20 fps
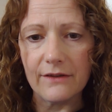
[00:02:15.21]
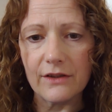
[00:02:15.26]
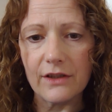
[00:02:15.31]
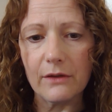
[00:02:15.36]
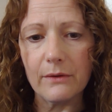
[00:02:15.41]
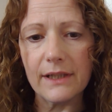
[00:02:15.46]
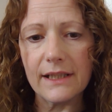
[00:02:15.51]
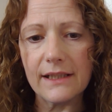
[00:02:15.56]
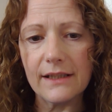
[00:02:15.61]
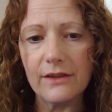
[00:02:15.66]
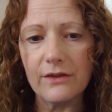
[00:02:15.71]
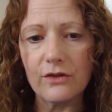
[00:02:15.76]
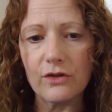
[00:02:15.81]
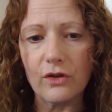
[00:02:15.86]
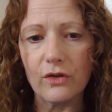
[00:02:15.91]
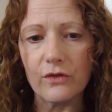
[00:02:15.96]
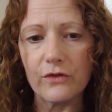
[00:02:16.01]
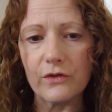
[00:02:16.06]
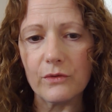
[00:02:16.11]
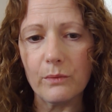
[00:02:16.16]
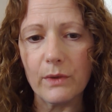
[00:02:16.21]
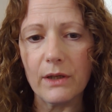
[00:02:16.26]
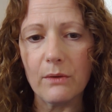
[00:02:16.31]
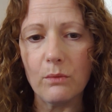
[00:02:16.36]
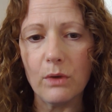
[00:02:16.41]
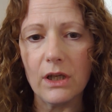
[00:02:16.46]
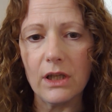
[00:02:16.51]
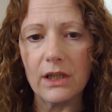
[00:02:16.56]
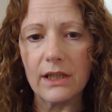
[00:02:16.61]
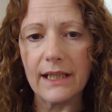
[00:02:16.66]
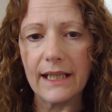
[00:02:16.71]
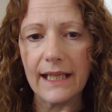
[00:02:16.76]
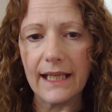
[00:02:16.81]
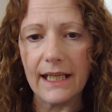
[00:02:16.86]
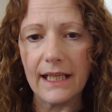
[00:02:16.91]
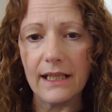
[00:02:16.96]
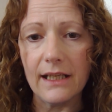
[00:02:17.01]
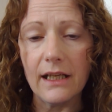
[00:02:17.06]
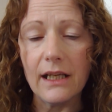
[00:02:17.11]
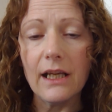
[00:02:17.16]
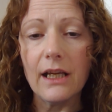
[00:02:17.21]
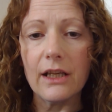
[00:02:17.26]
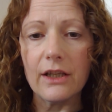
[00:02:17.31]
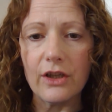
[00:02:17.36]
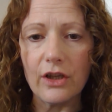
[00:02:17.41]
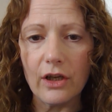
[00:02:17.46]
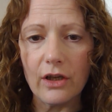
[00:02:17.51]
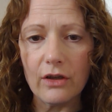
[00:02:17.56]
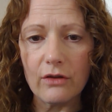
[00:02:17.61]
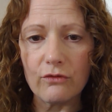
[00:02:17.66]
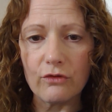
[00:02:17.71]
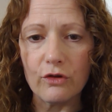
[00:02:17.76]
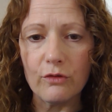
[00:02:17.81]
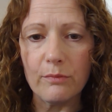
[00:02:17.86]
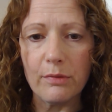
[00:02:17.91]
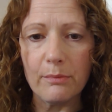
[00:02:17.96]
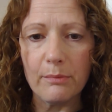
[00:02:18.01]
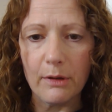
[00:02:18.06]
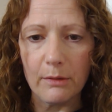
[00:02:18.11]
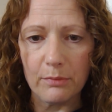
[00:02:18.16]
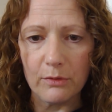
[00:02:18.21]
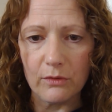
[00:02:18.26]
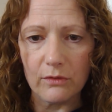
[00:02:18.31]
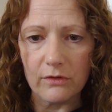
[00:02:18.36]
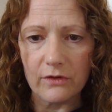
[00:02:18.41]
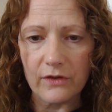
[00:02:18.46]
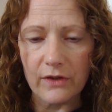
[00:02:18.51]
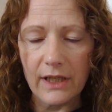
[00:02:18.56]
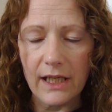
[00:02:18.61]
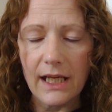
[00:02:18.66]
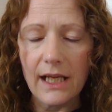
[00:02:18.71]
So at St John's we work in year group bubbles.